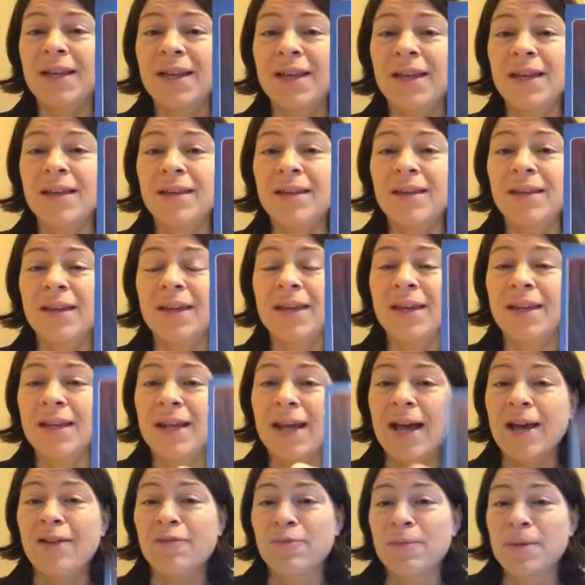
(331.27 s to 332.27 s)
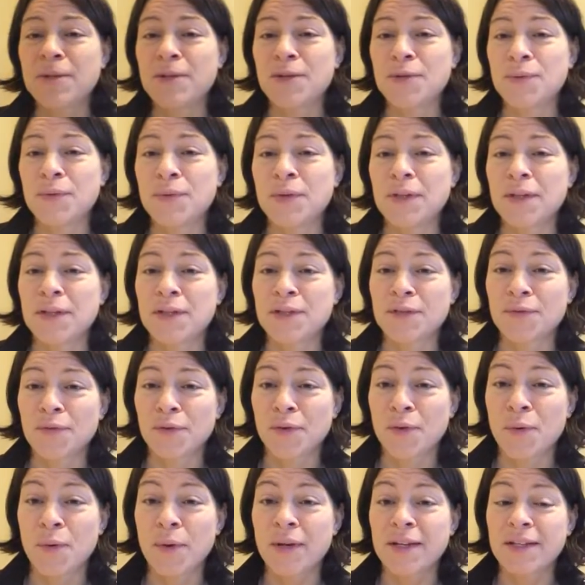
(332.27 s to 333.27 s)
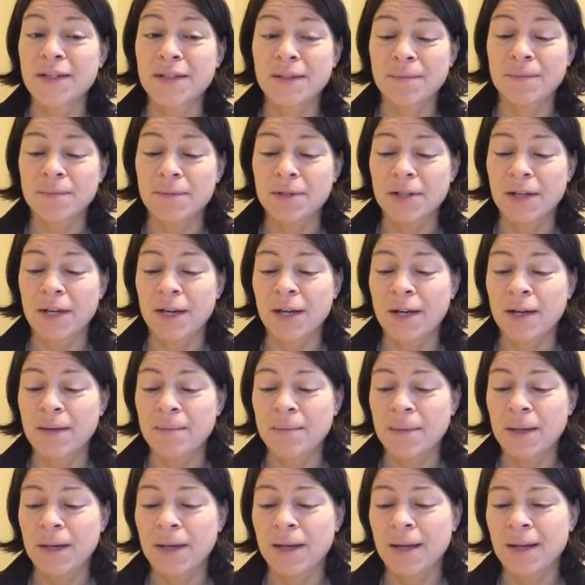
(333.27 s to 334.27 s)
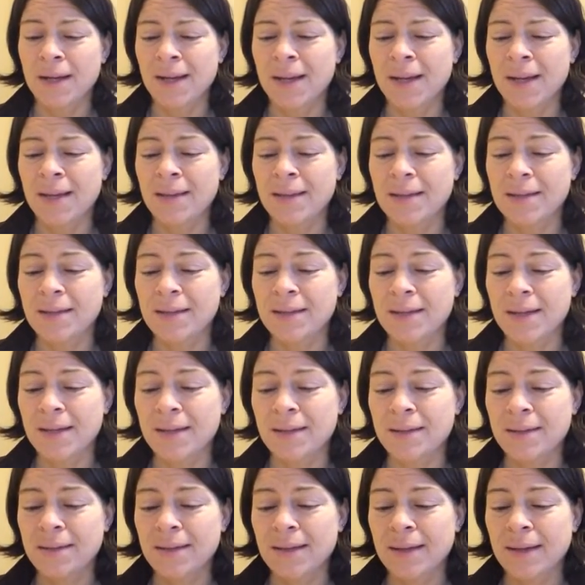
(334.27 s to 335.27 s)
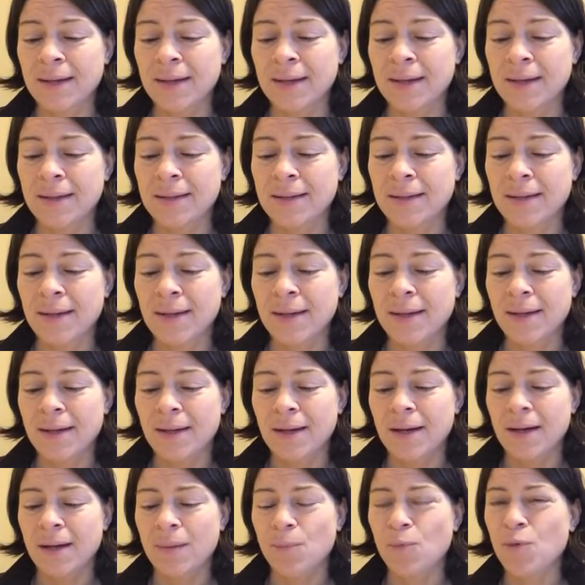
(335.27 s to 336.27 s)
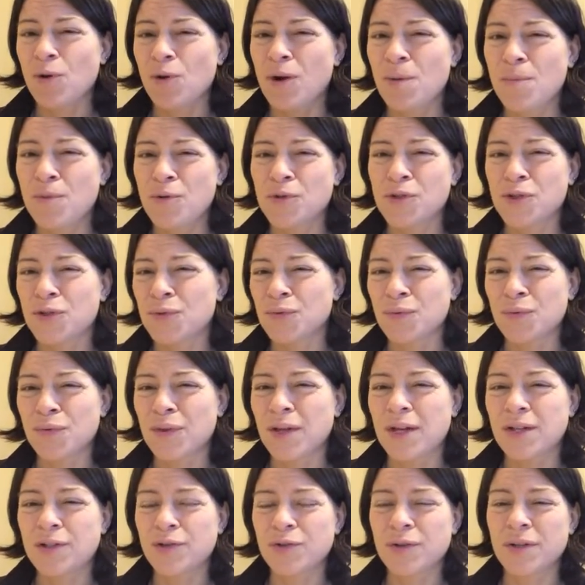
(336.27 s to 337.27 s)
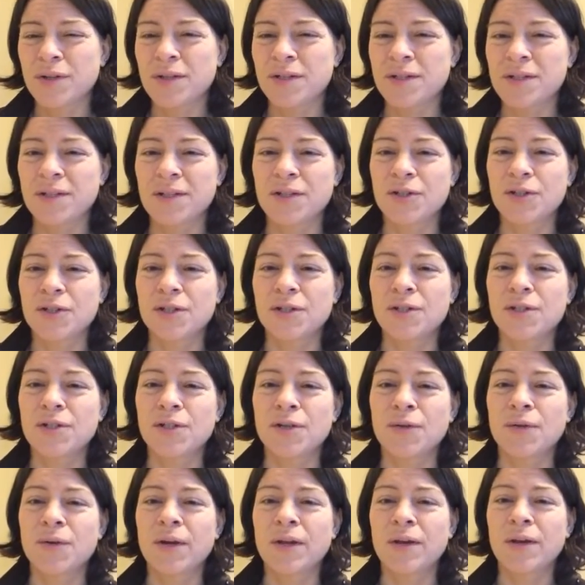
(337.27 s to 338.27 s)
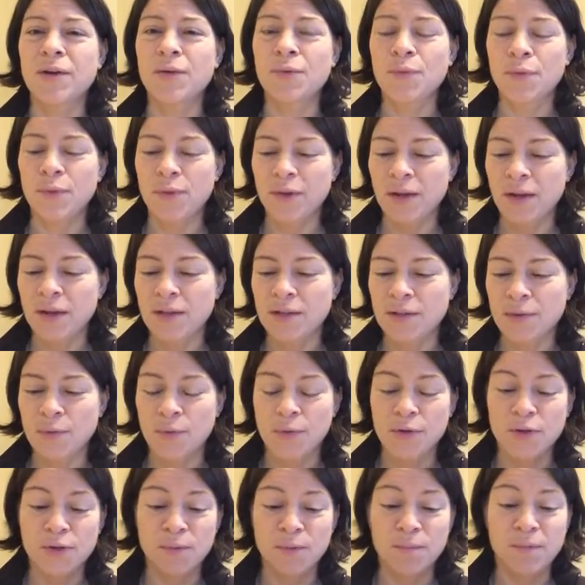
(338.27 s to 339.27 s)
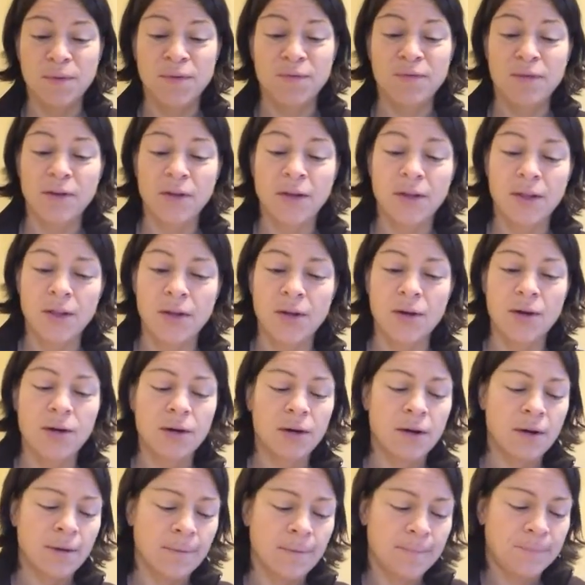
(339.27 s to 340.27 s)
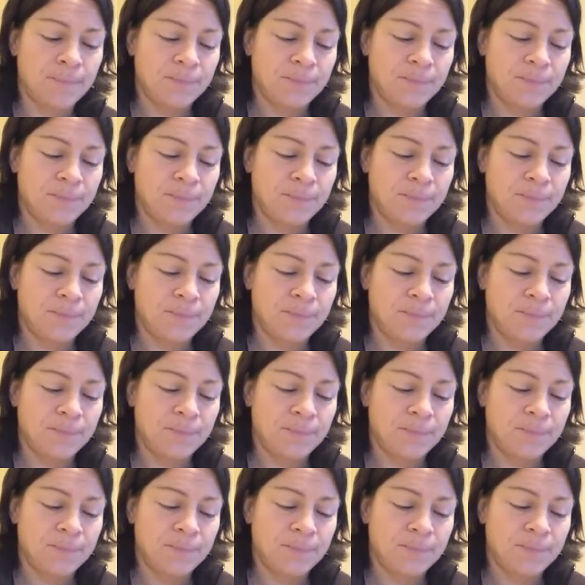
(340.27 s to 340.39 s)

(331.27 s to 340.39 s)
healing and have been doing this for quite some time. And I get the sense that we're almost through that transition. So I don't think it's going to be very long.